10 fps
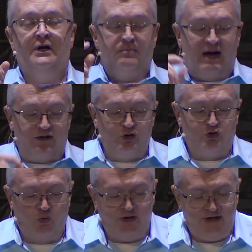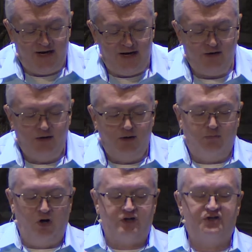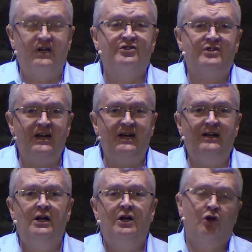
Matthew 28, Mark 16,